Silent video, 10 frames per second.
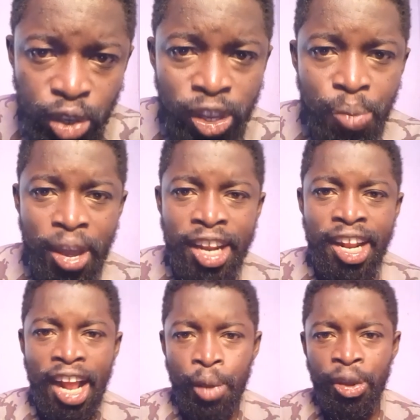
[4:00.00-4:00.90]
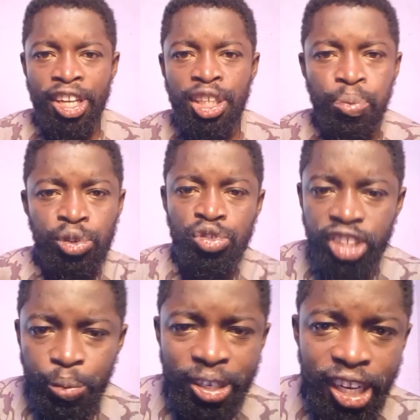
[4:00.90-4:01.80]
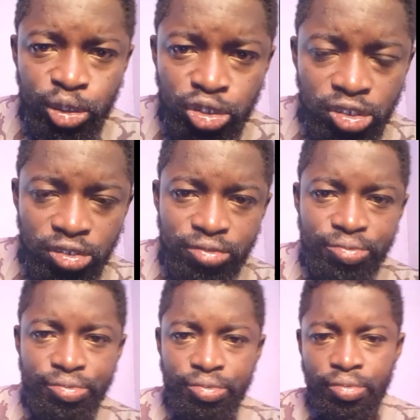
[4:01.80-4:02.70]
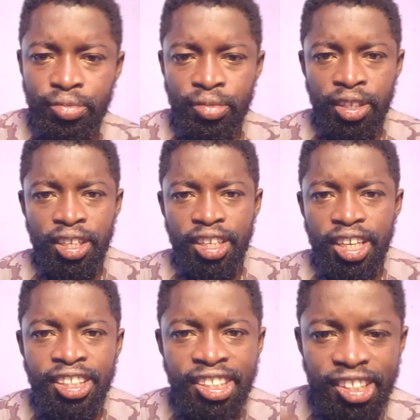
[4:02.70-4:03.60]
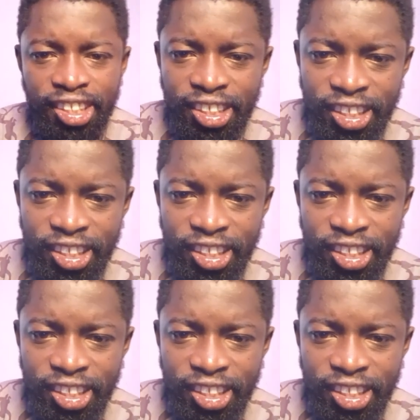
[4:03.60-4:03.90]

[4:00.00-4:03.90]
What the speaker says: No way to be added. Actually, in the post in the media, to so in the